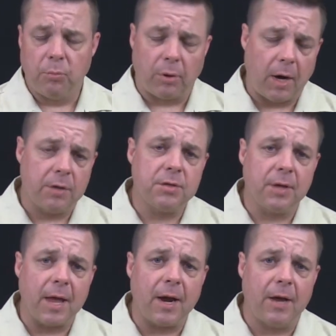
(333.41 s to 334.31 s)
Prior to
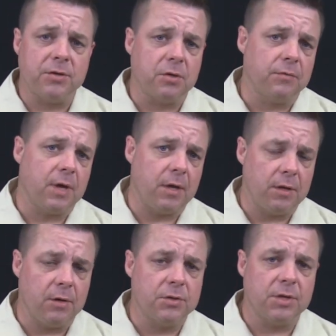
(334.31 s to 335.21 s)
that, I served 8
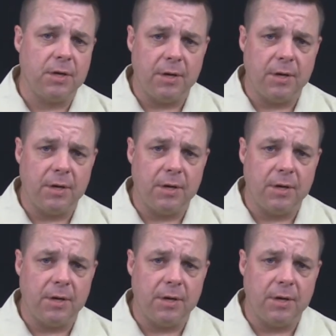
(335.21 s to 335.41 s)
years in the